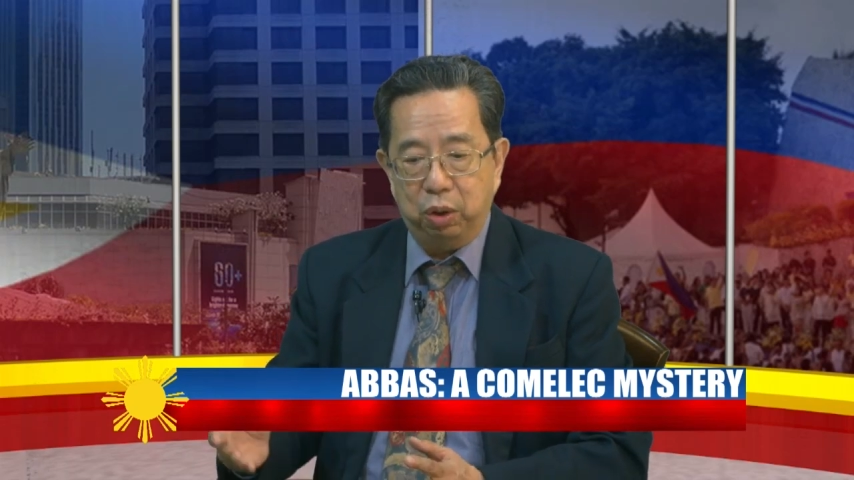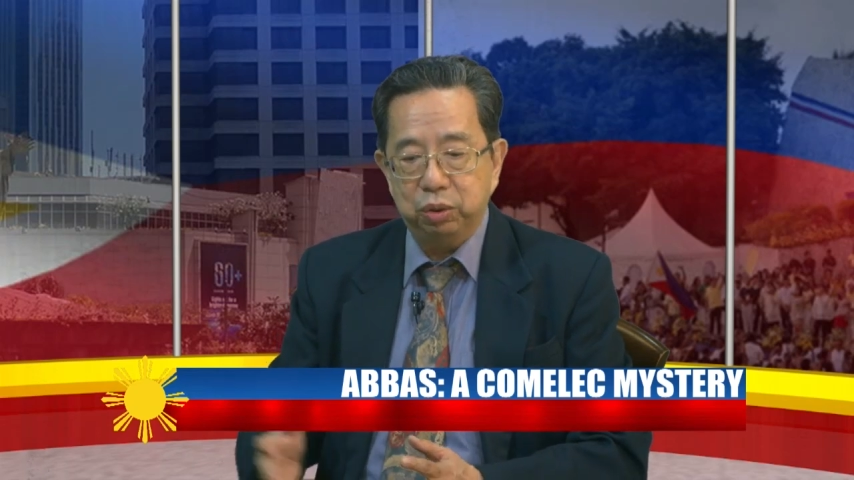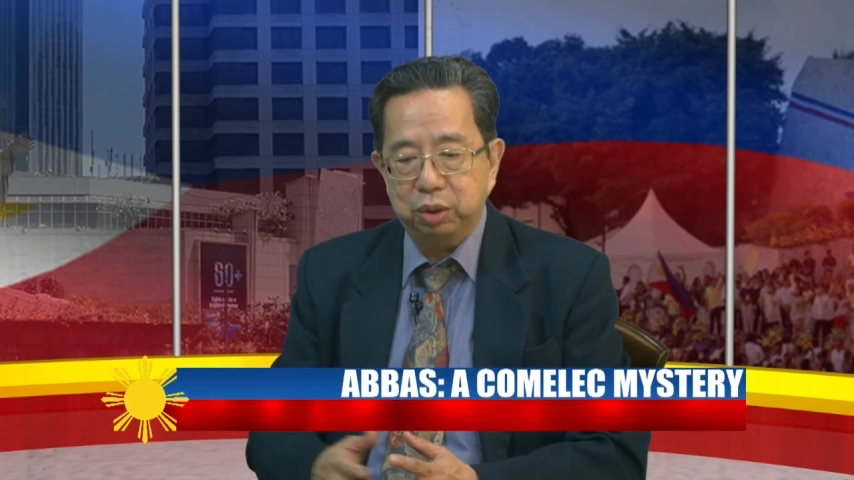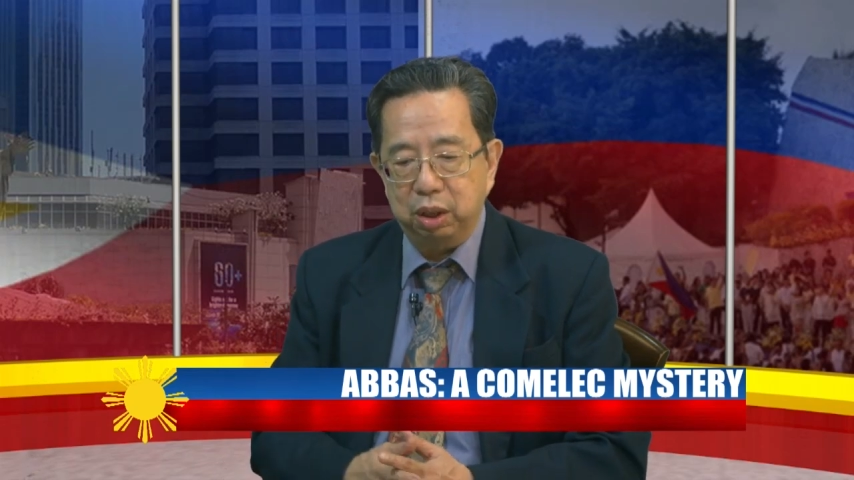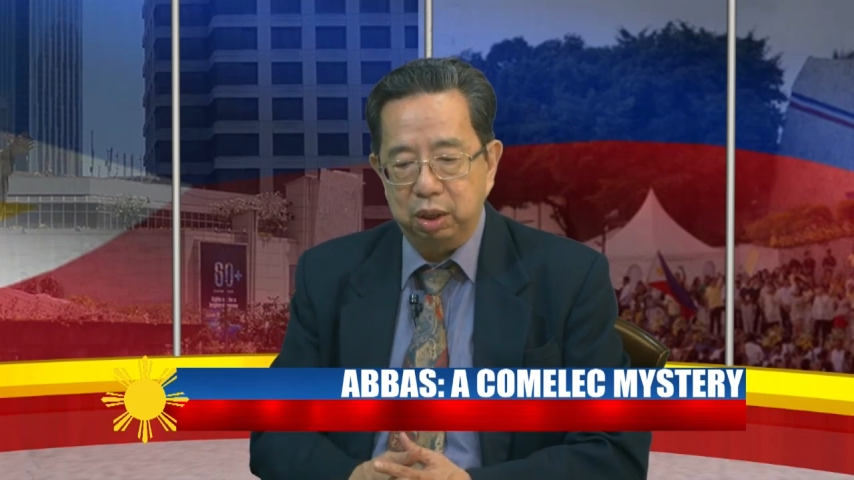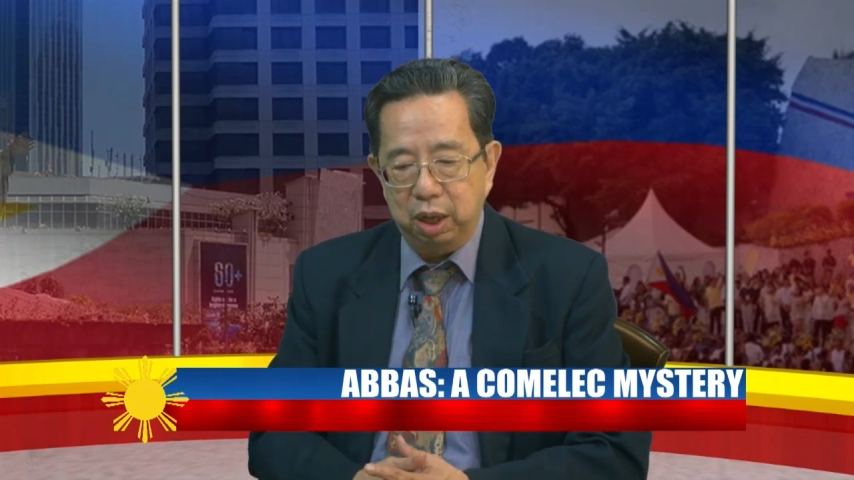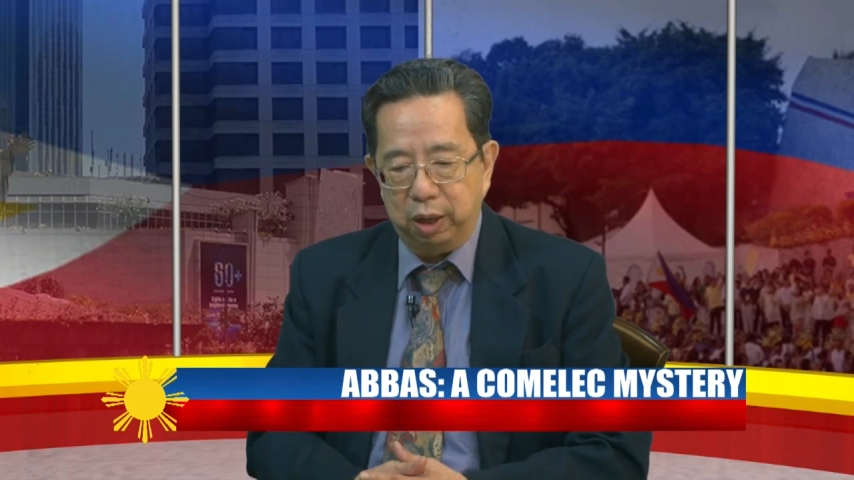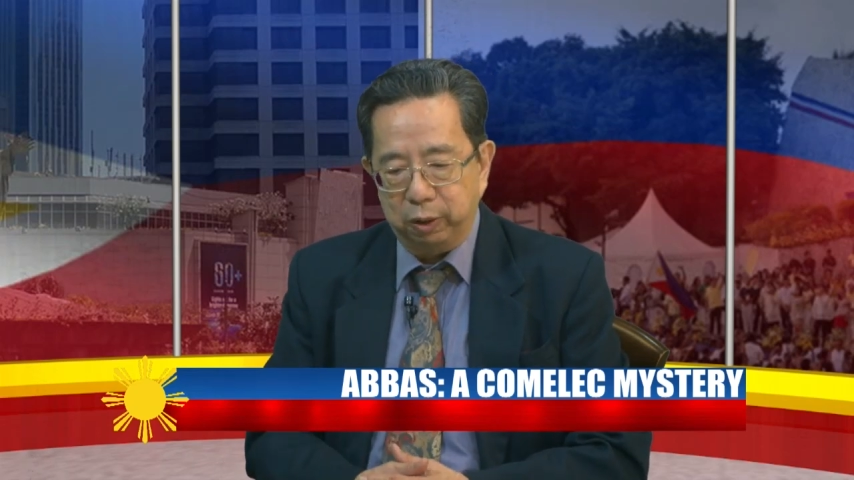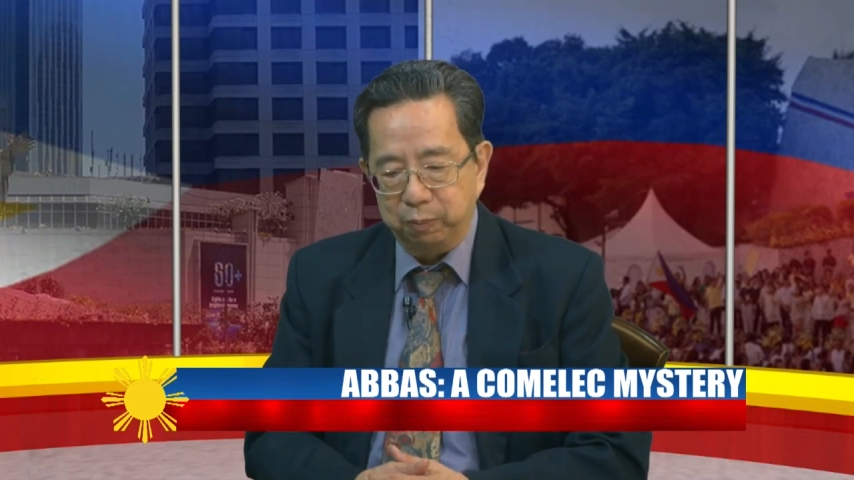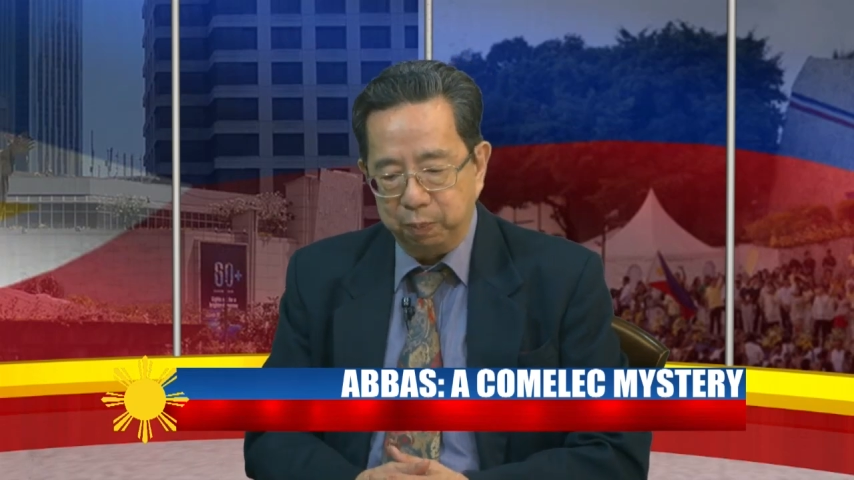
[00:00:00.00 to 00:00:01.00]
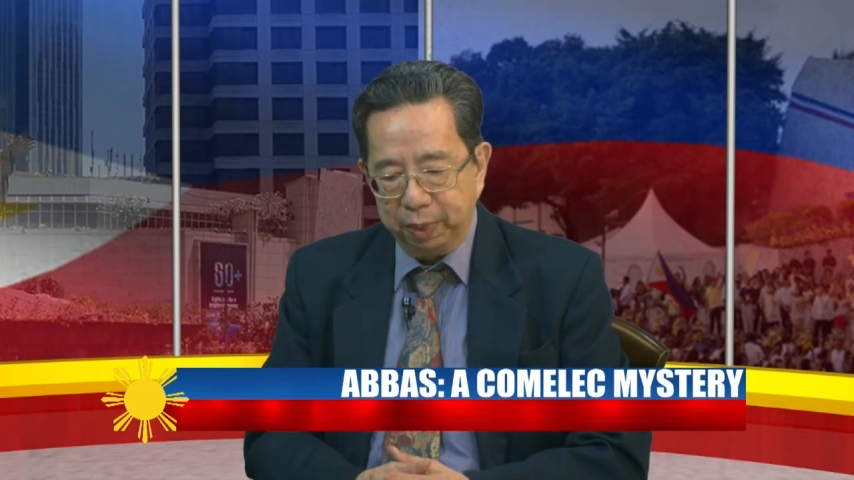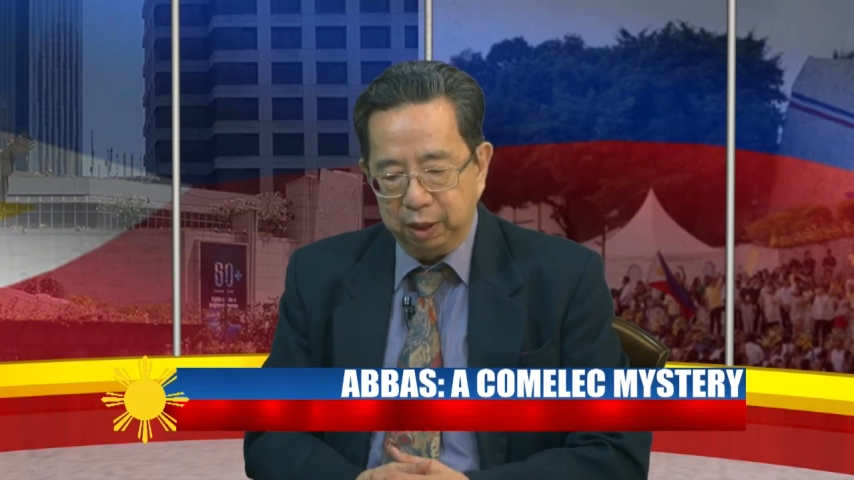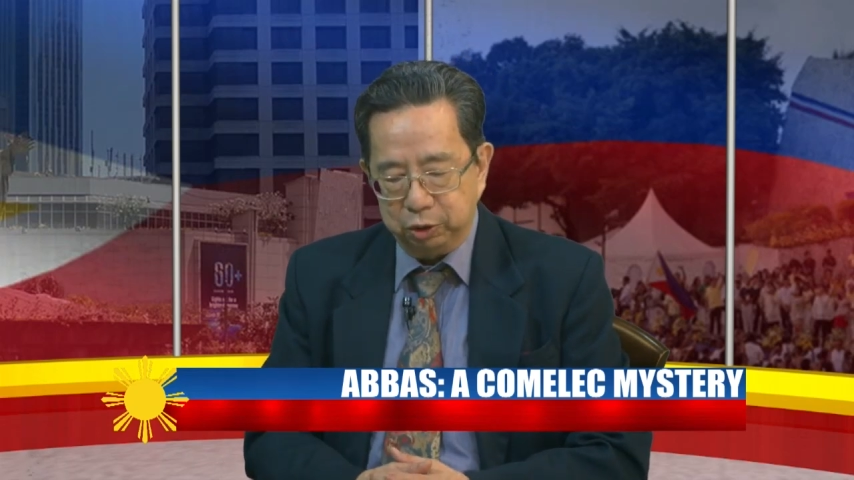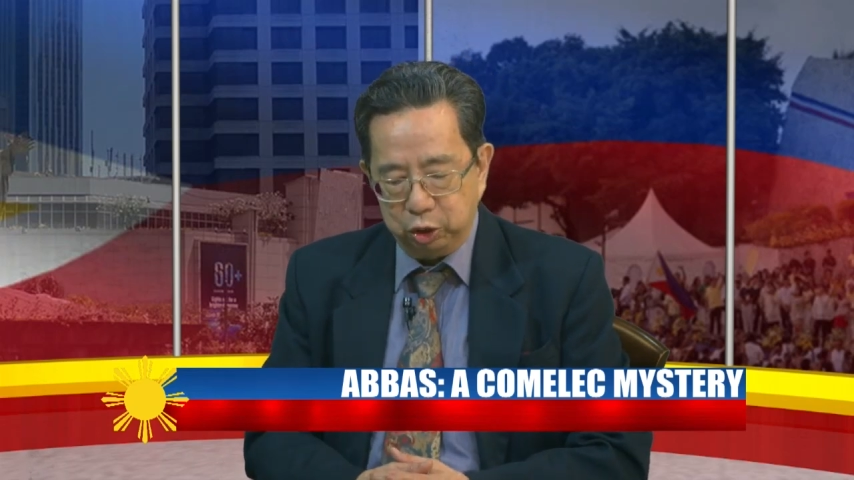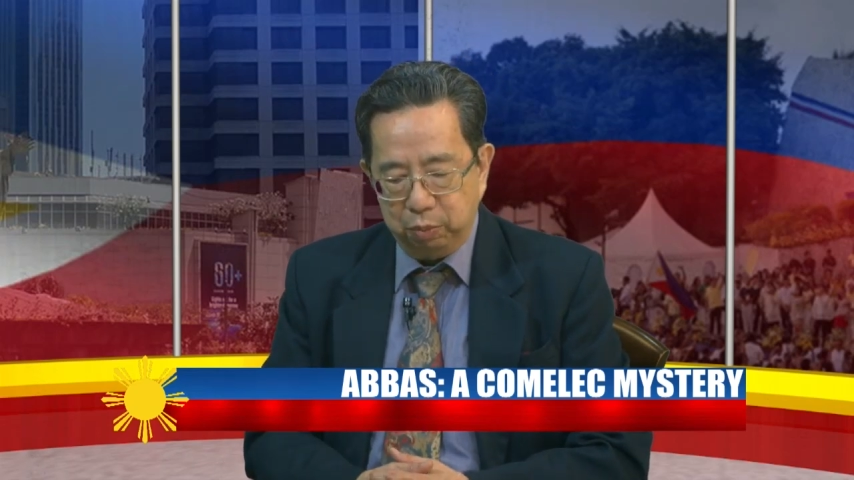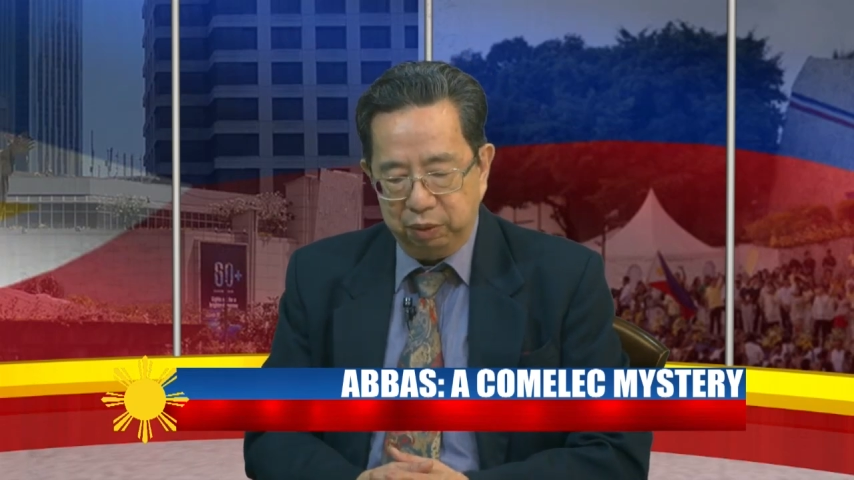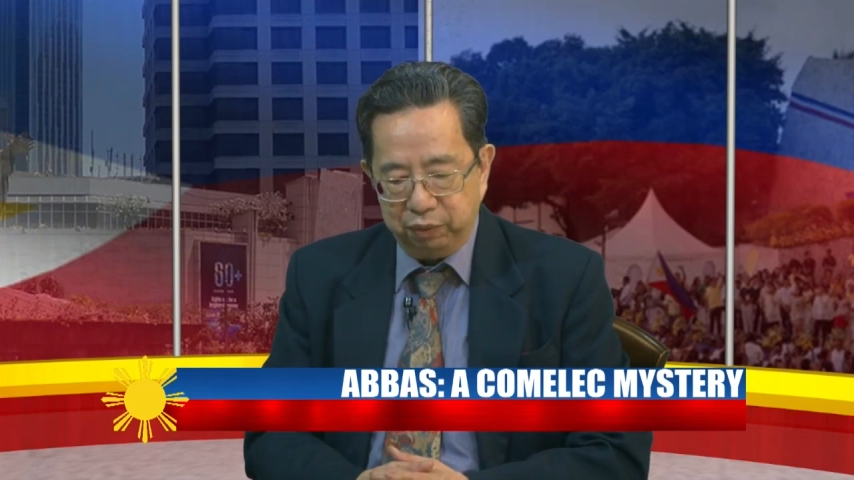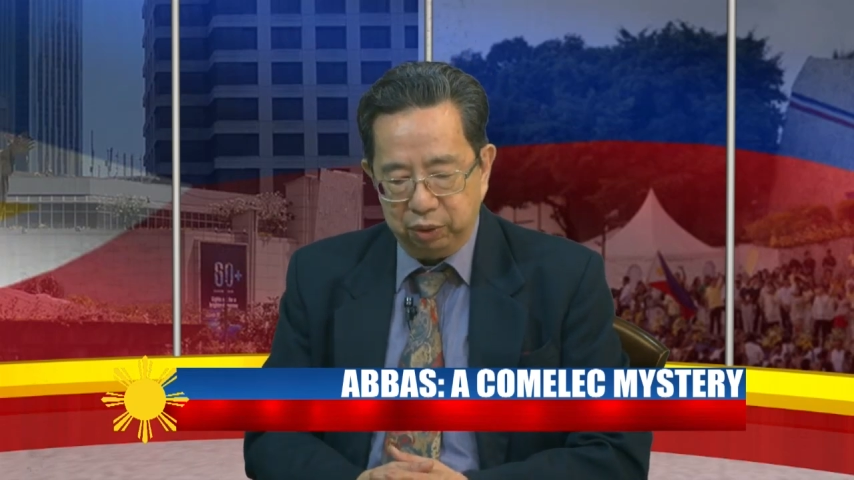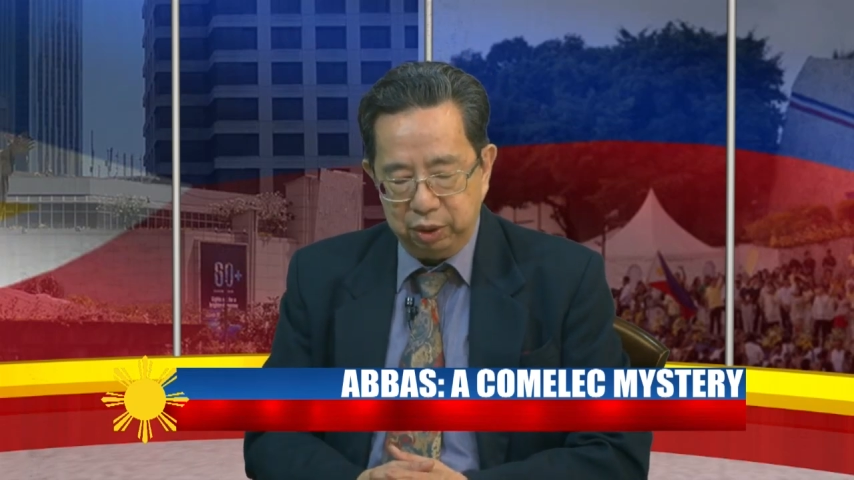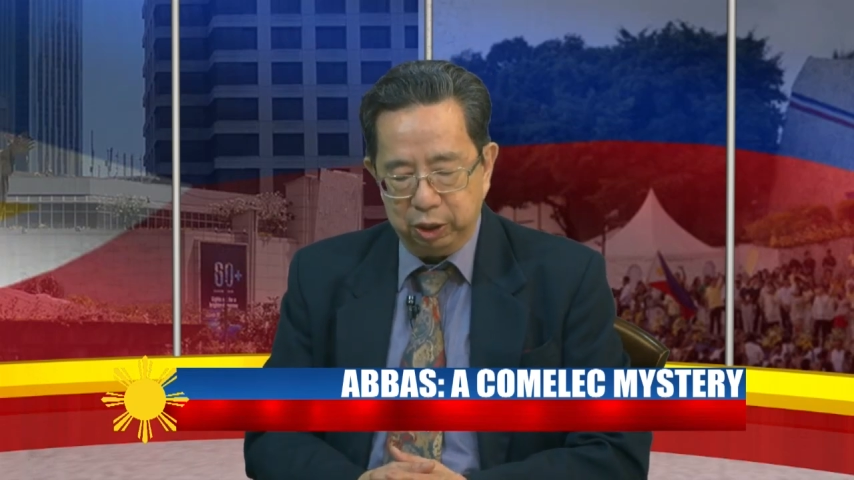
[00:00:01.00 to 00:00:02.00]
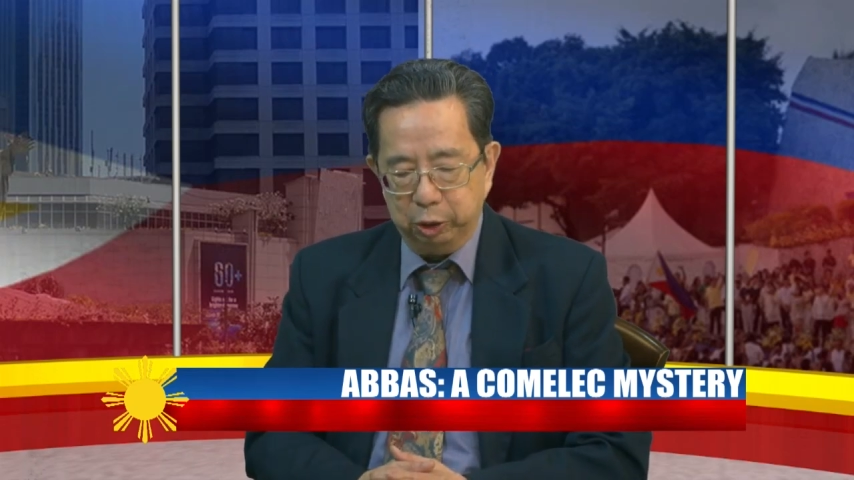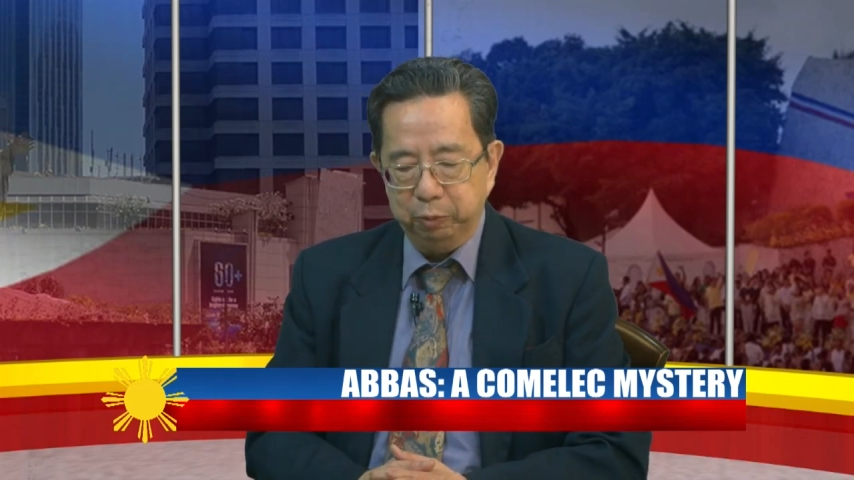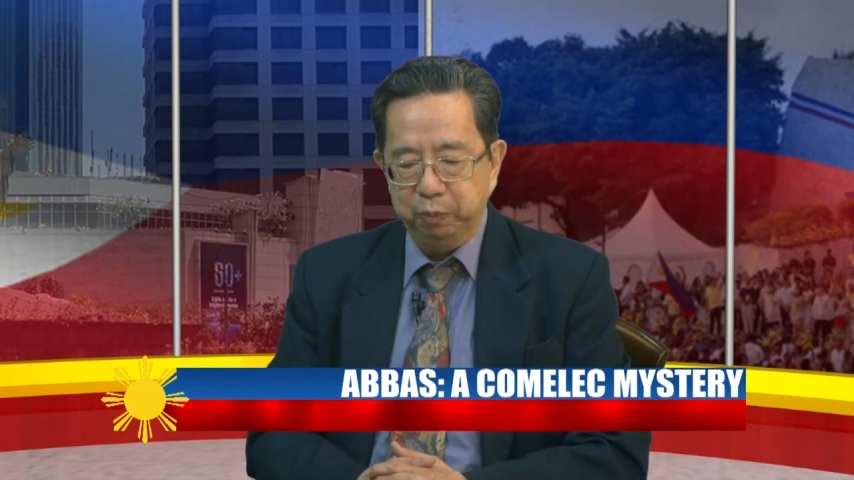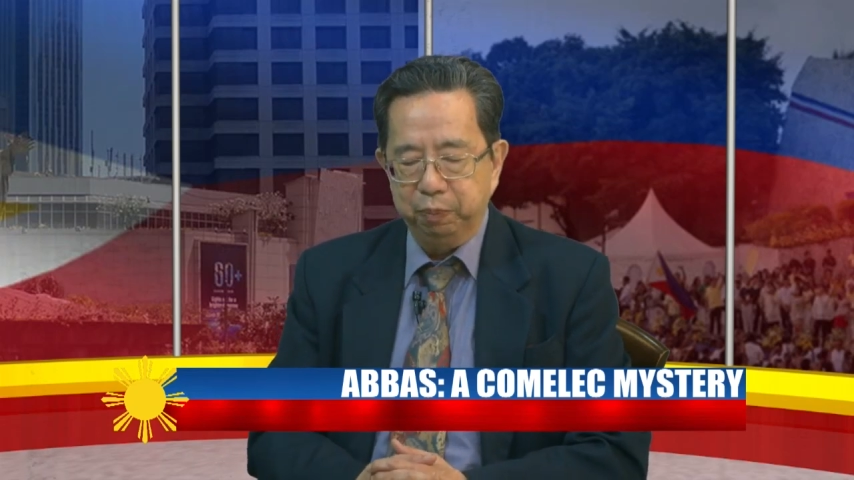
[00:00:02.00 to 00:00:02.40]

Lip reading: hosted the show before here,